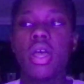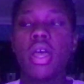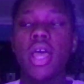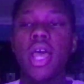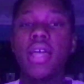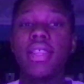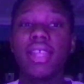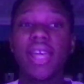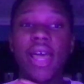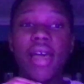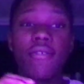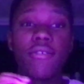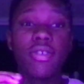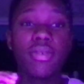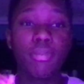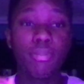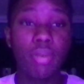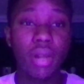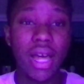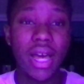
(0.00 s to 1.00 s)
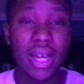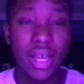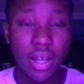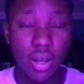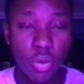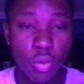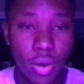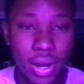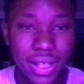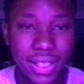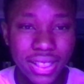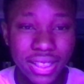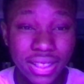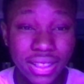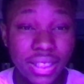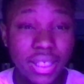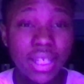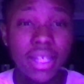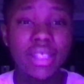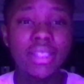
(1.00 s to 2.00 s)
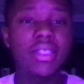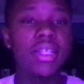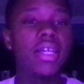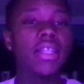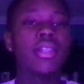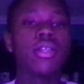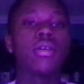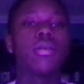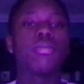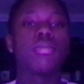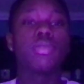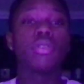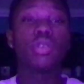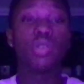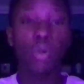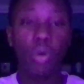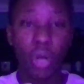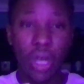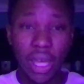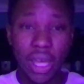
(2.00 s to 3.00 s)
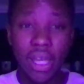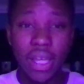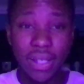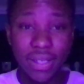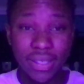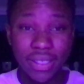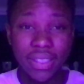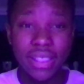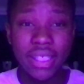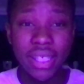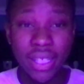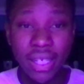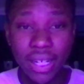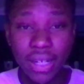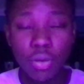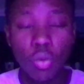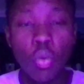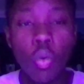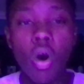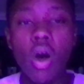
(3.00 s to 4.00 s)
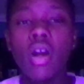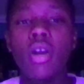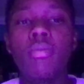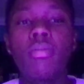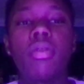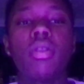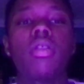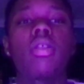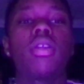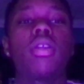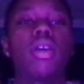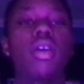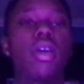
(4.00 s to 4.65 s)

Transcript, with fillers: and they have black and white seeds in them. Okay, seeded watermelon.